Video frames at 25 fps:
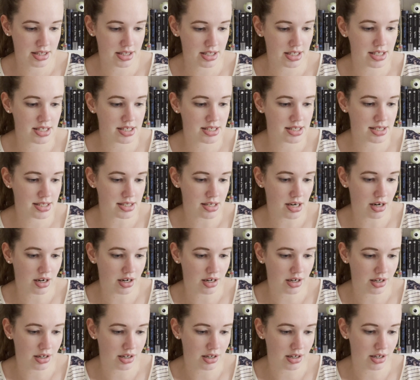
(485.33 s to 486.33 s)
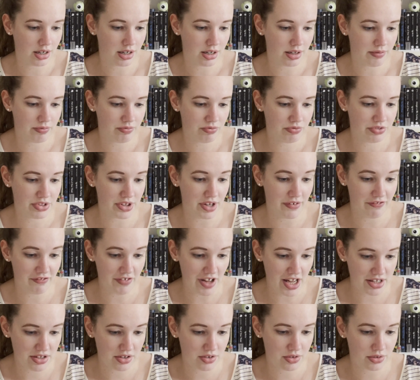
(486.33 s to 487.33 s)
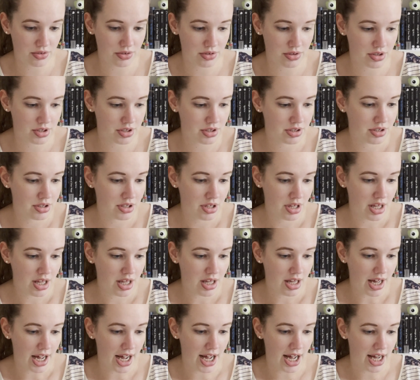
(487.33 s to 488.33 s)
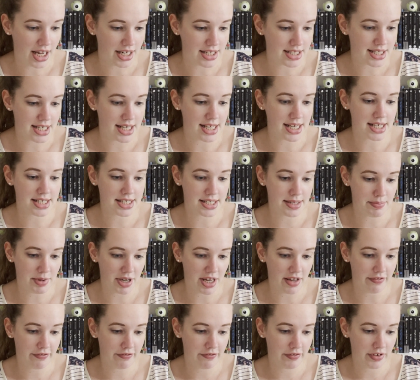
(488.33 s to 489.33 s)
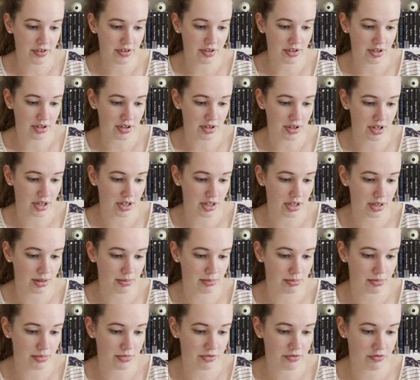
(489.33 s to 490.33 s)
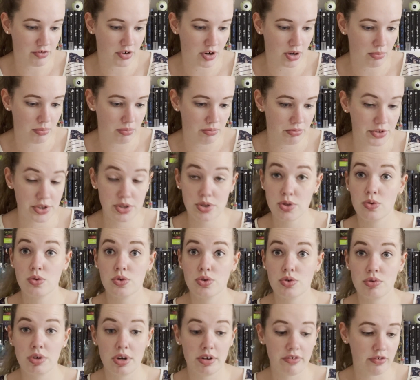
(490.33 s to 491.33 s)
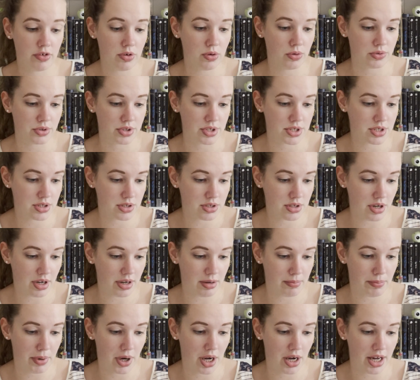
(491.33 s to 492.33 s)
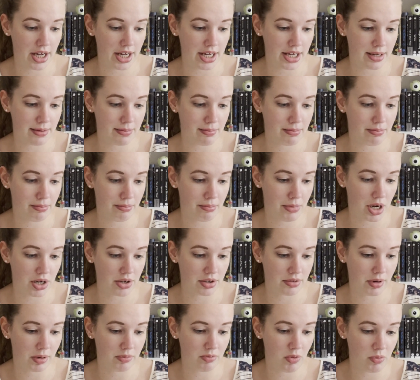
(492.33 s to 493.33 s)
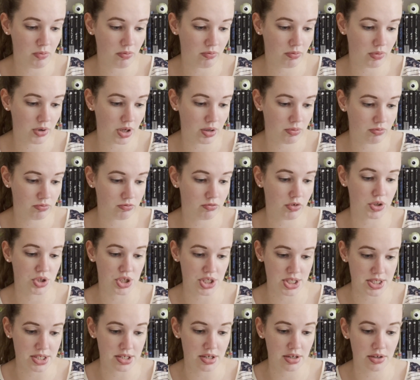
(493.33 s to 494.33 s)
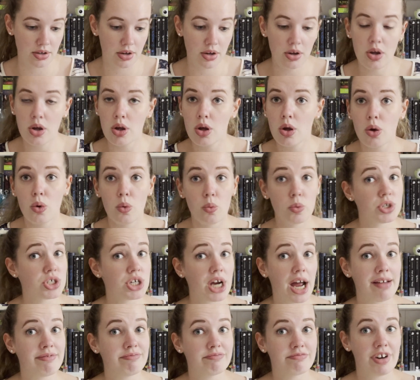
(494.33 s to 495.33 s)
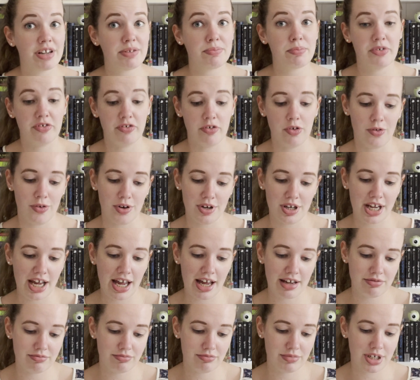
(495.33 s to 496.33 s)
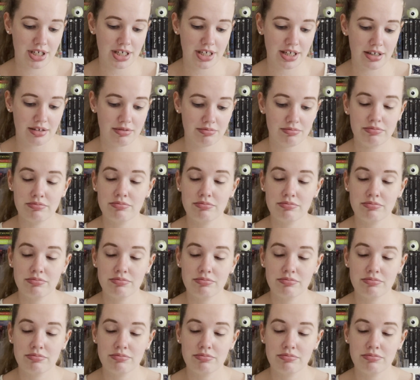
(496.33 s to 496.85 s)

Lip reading: These are Nathaniel and Elizabeth from The Sorcery of Thorns by Margaret Rogerson, which I haven't read before and I hadn't really